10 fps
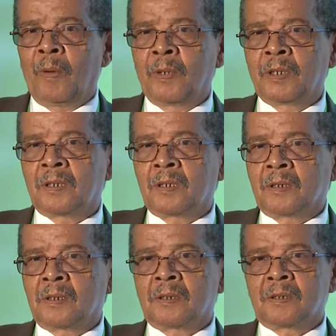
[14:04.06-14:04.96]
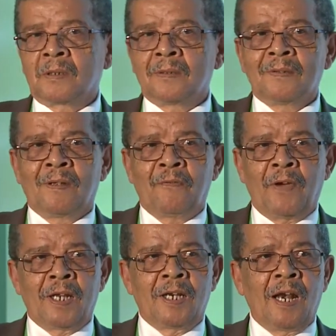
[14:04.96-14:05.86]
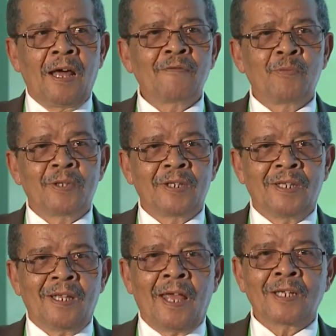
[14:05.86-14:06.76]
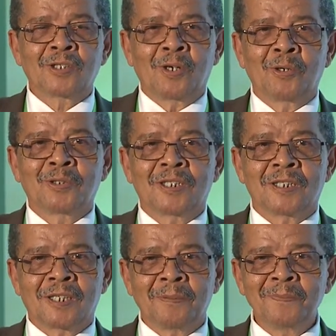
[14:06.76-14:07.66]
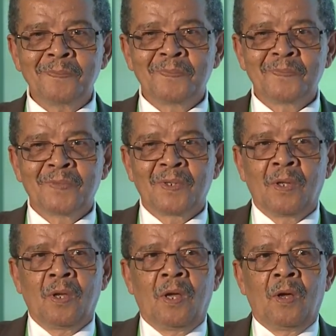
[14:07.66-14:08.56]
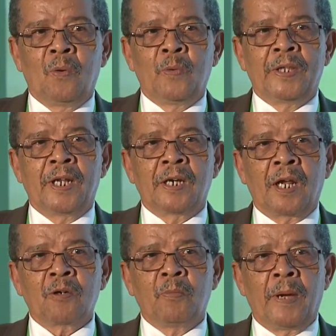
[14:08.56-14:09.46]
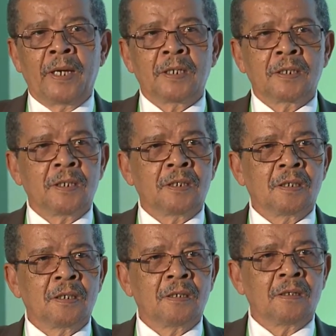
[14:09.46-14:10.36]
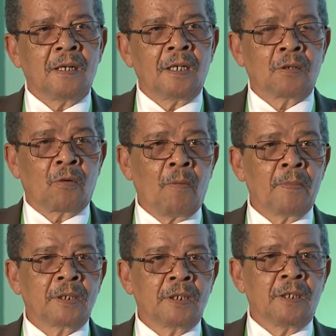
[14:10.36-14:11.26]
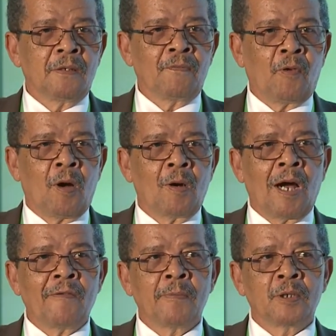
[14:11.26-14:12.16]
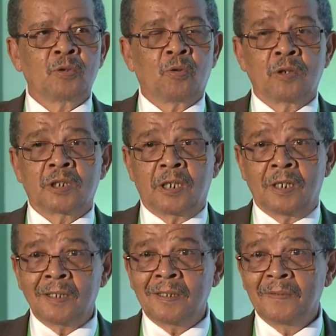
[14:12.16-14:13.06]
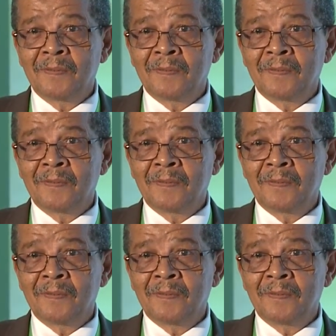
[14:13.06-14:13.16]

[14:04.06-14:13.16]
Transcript: we fell in love with the X-Road system. We then recommended it as a committee for our government to consider.